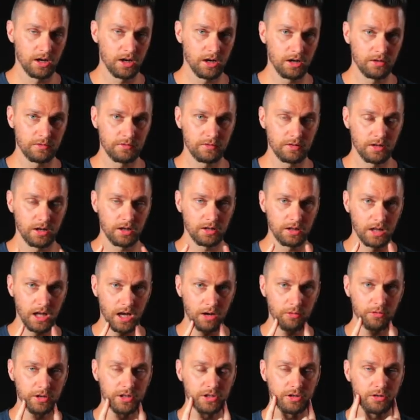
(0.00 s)
of
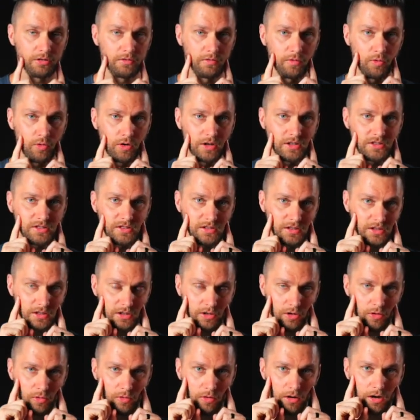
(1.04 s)
allowing your voice to
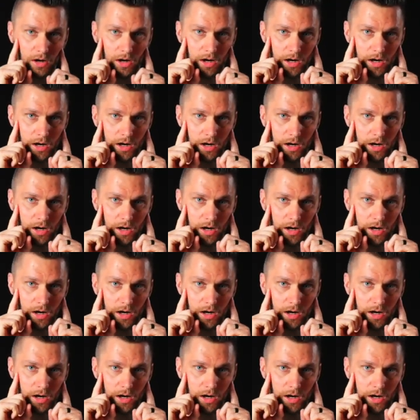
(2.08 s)
go